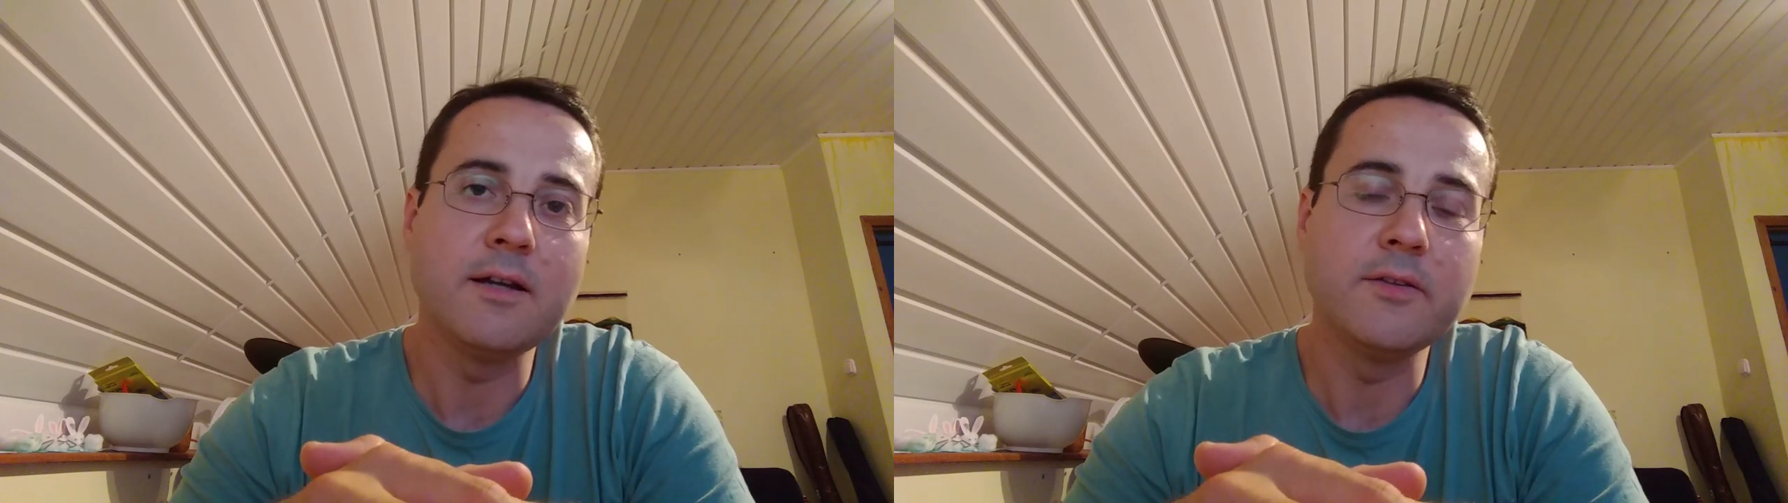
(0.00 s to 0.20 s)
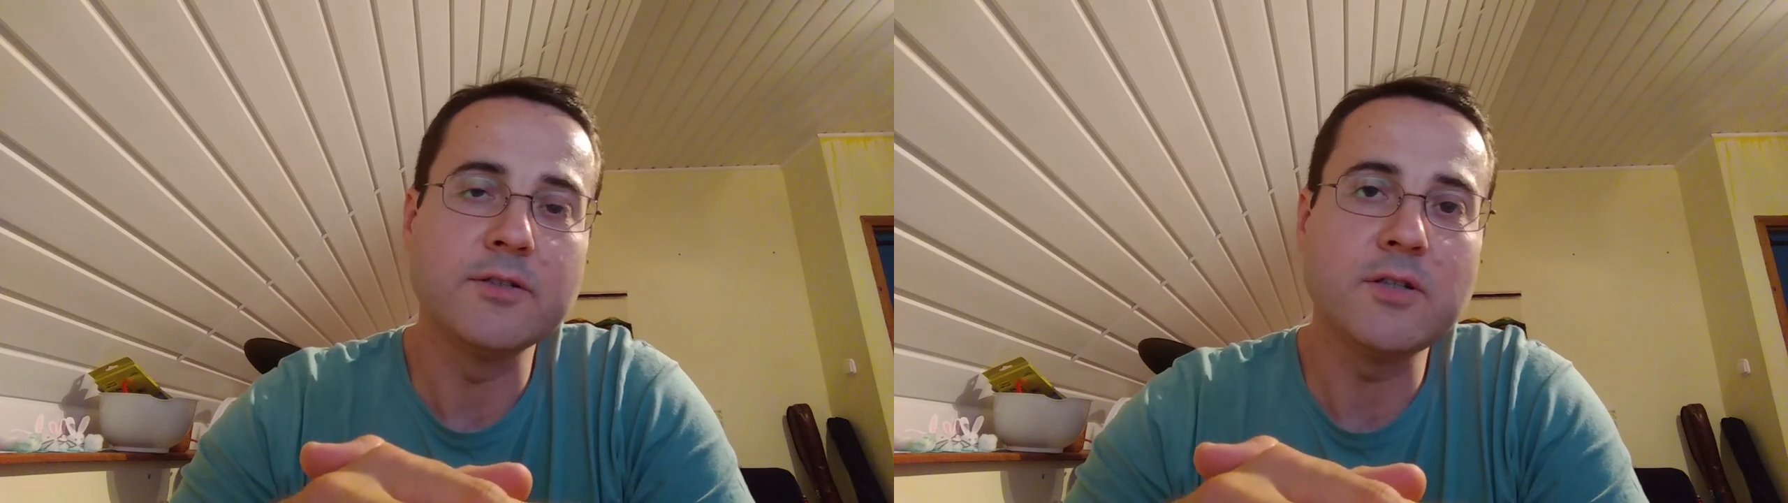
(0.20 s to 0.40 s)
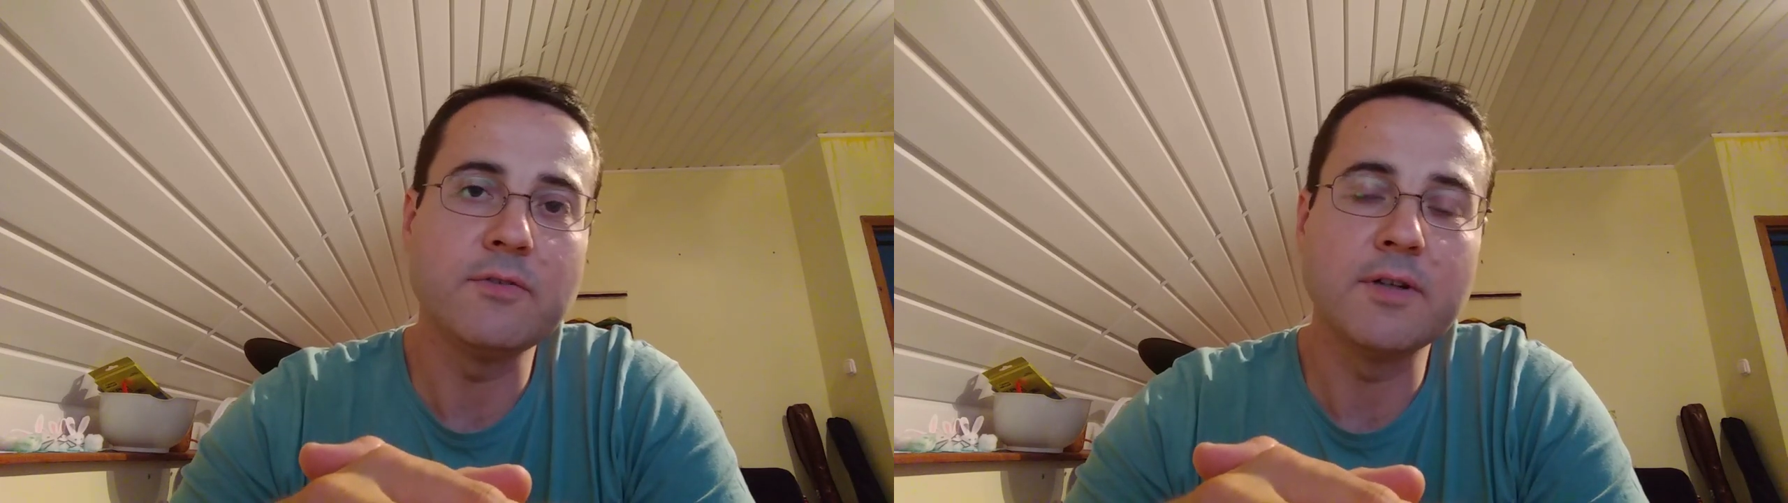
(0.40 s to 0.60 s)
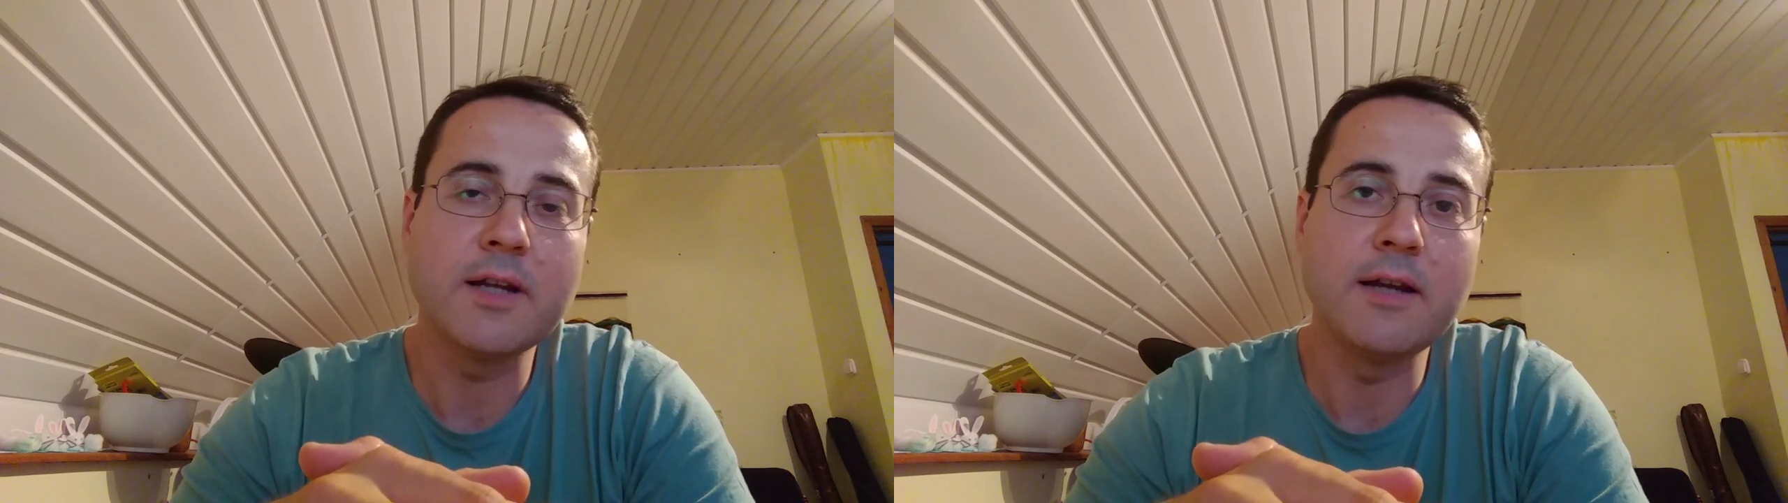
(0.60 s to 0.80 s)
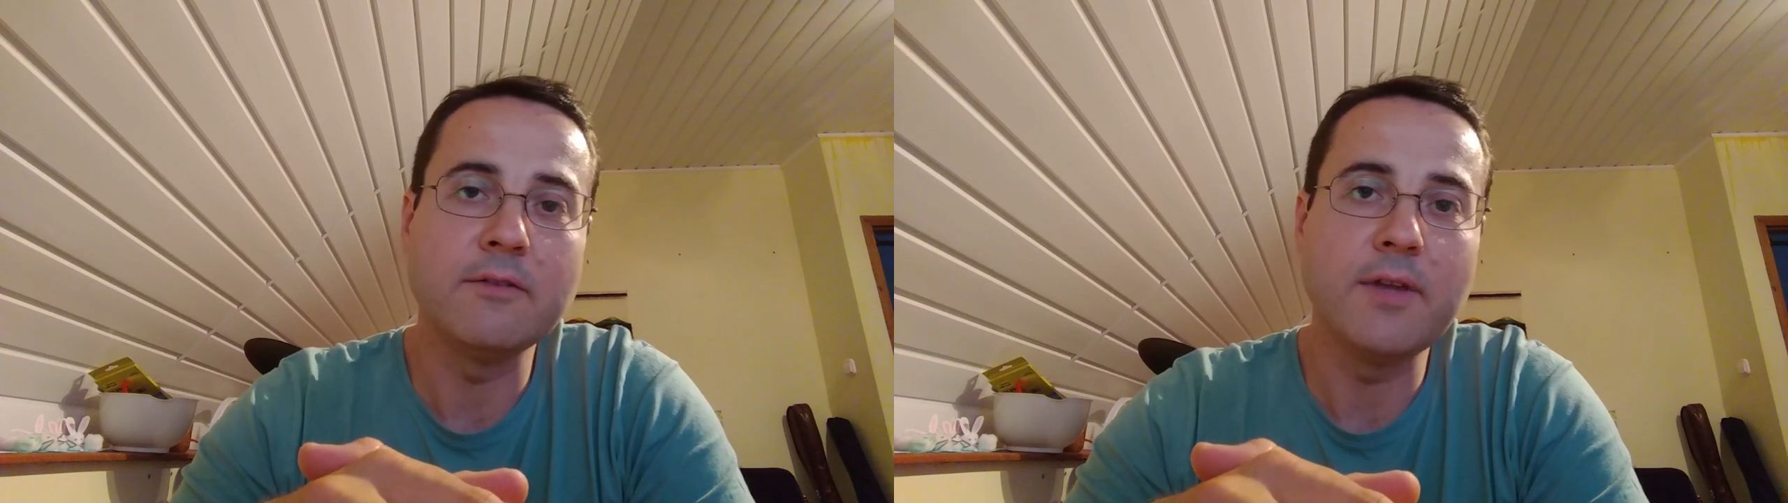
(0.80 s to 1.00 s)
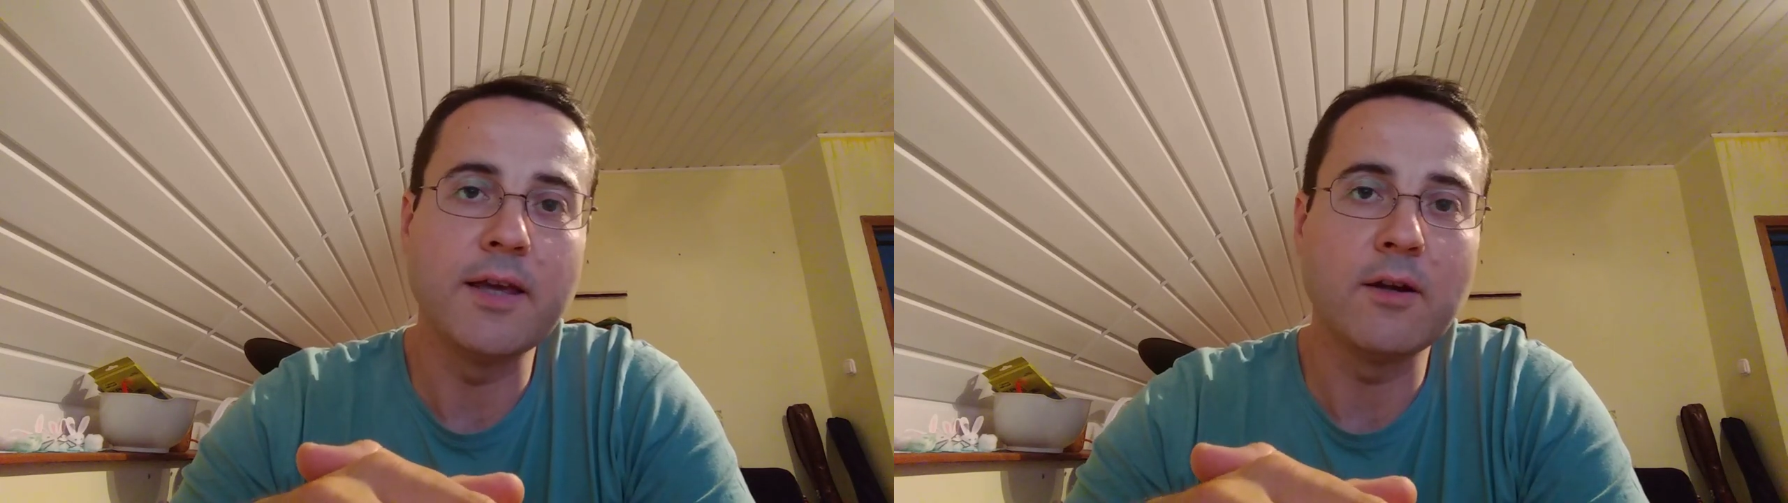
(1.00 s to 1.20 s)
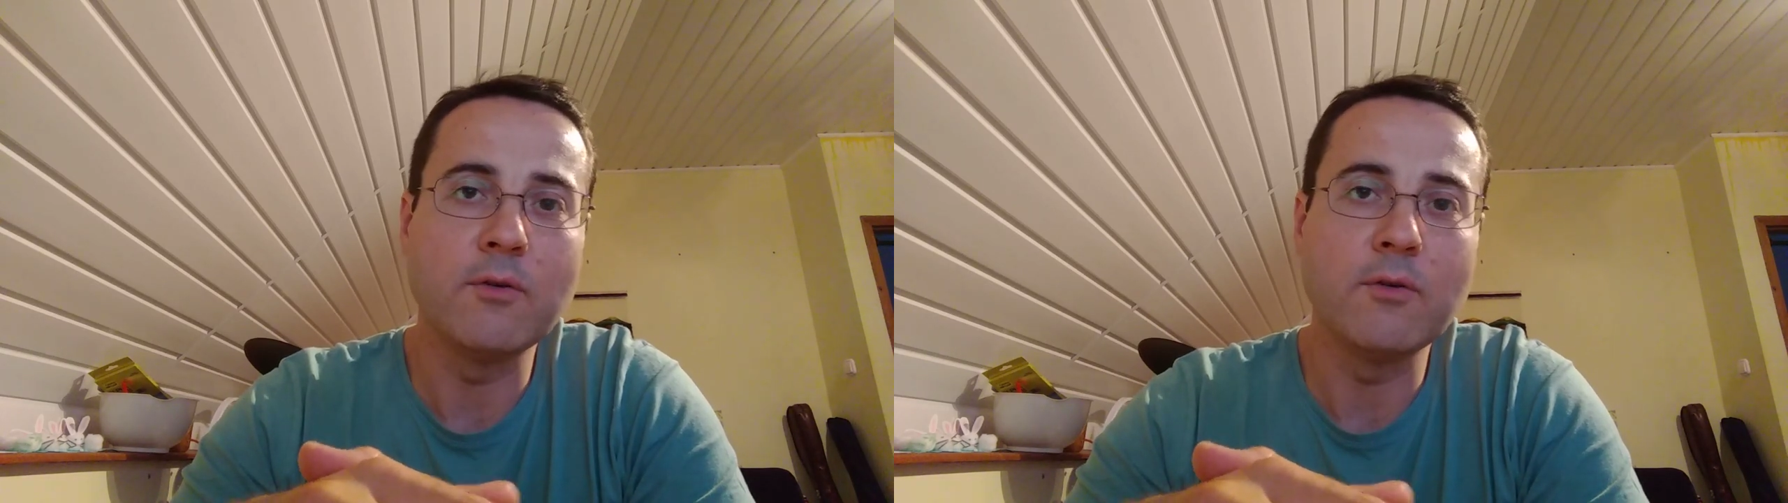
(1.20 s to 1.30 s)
There's different kind of like